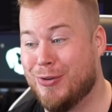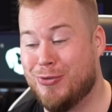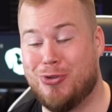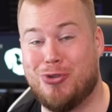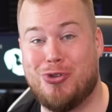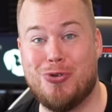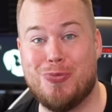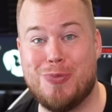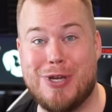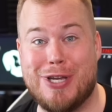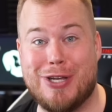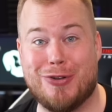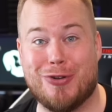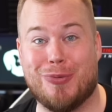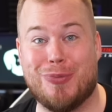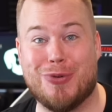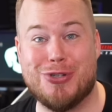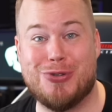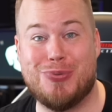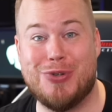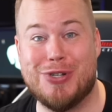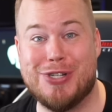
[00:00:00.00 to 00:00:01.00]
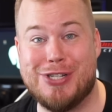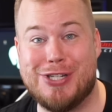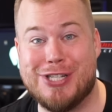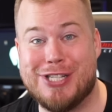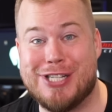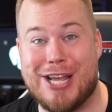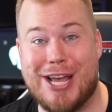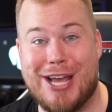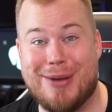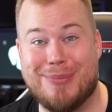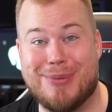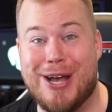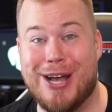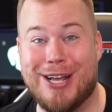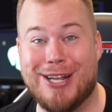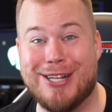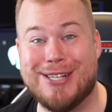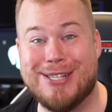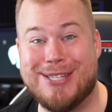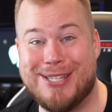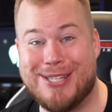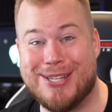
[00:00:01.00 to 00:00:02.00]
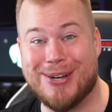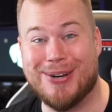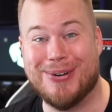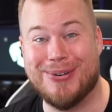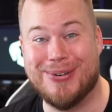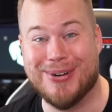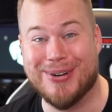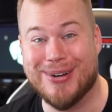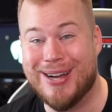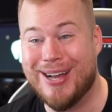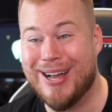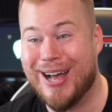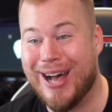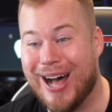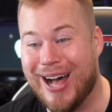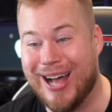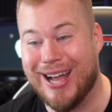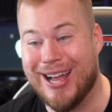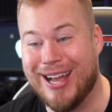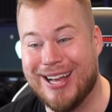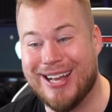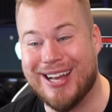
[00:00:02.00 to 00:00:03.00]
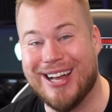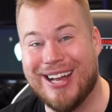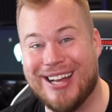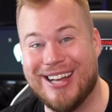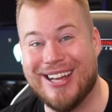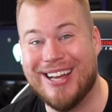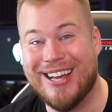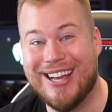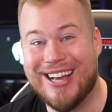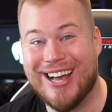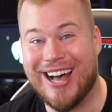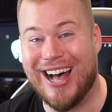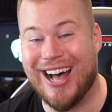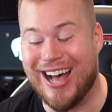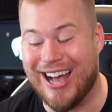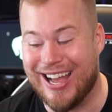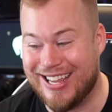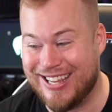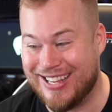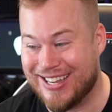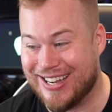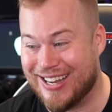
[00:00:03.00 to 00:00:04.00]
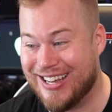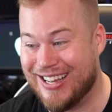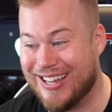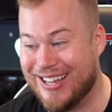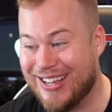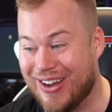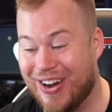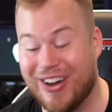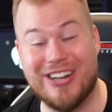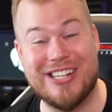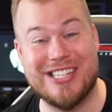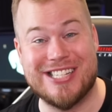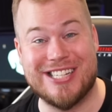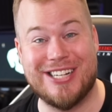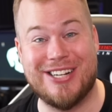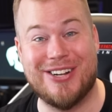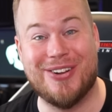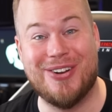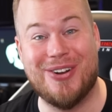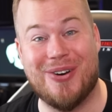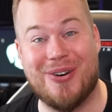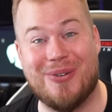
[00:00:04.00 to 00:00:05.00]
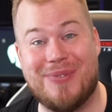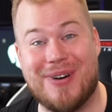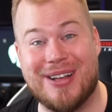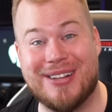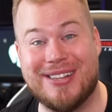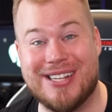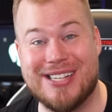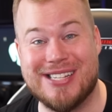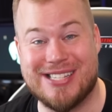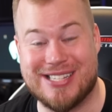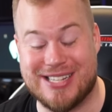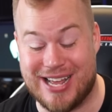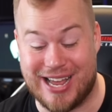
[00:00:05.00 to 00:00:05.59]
To me, it almost feels the same. So I honestly don't know about this.